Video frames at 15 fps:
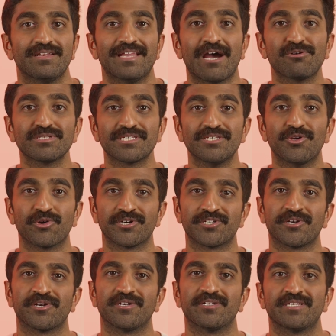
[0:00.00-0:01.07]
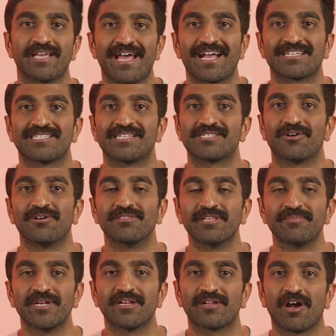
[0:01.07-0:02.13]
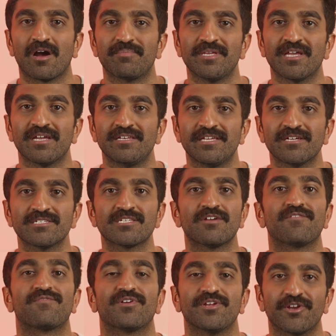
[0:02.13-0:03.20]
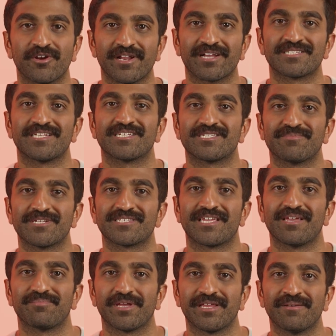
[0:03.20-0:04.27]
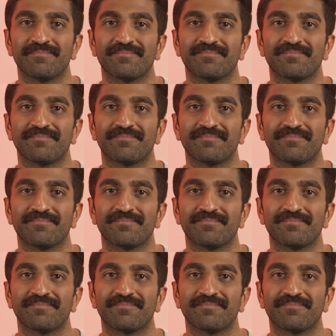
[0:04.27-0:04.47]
Now it's your turn to access unlimited copy ideas for your next SMS campaign.